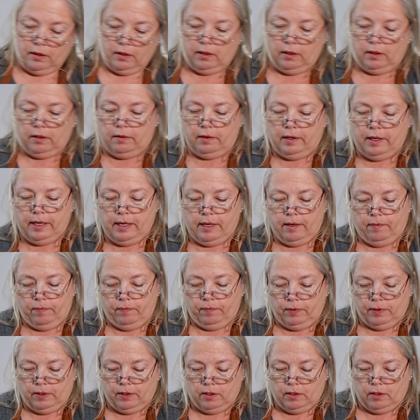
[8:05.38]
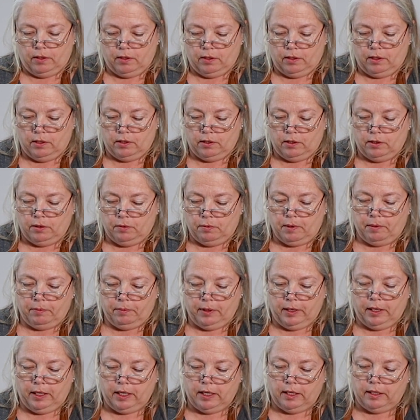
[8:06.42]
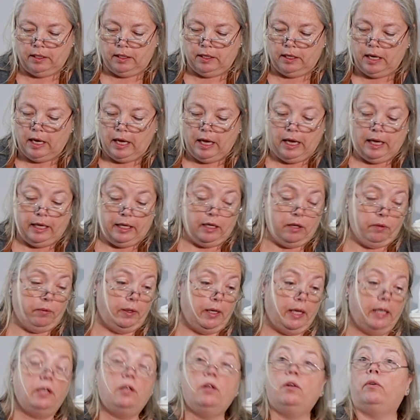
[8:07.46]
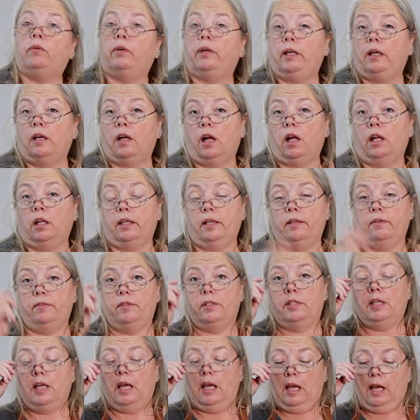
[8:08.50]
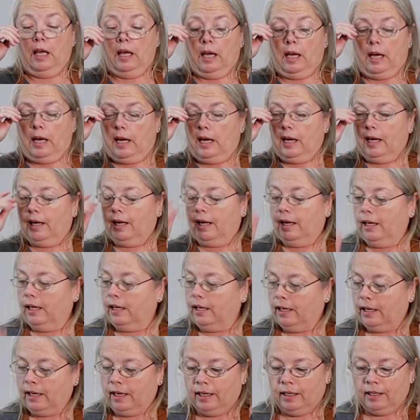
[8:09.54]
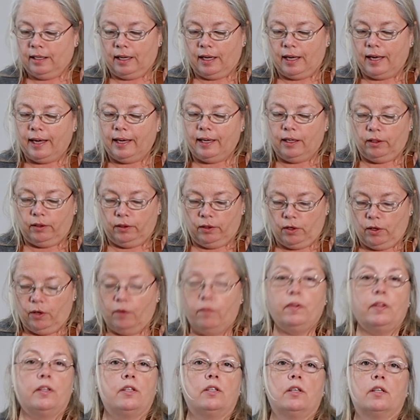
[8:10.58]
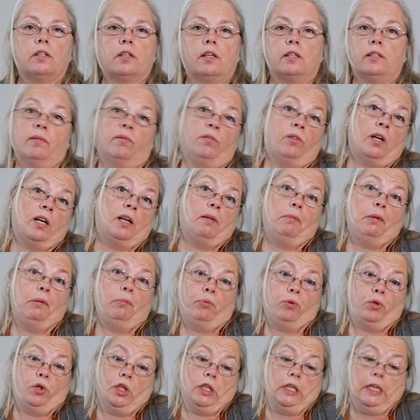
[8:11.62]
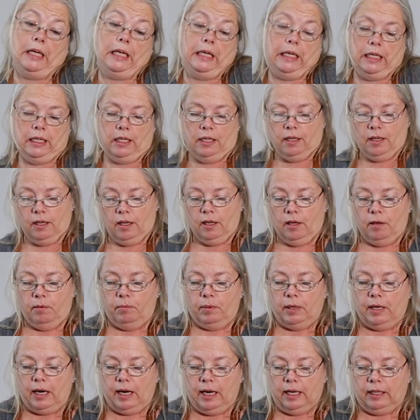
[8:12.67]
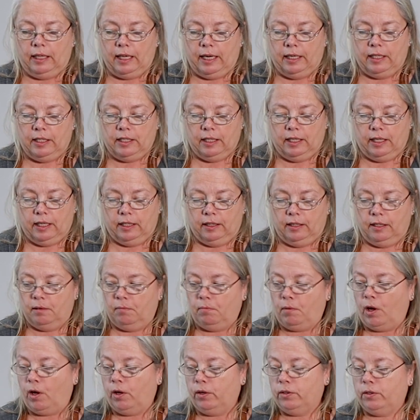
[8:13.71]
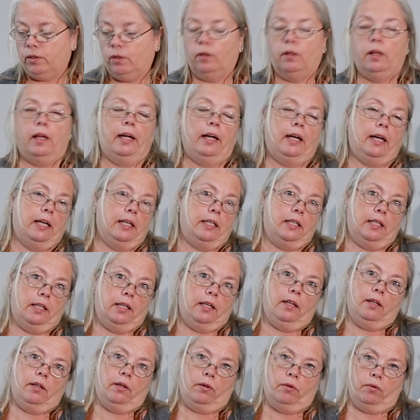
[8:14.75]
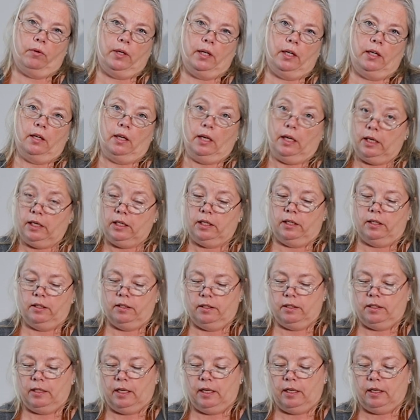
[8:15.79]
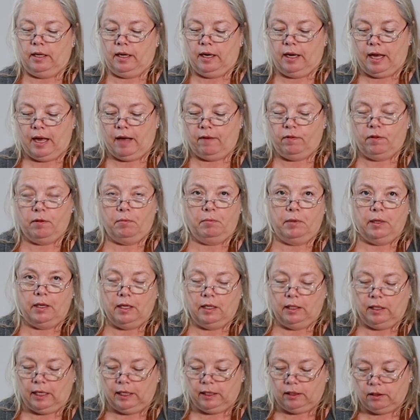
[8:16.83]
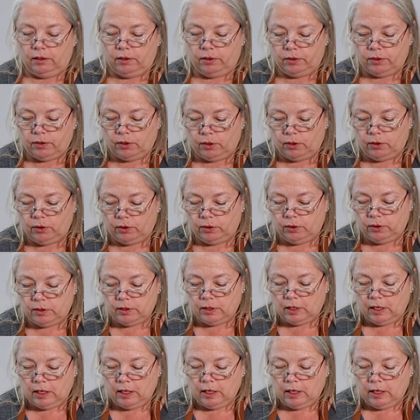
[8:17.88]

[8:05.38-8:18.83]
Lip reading: All right, so this is what we're cutting. Now when I do green olives, I don't know if it's just because I'm trying to be pretty, but I like to cut them also like I did the green onions and have them be in like little circles.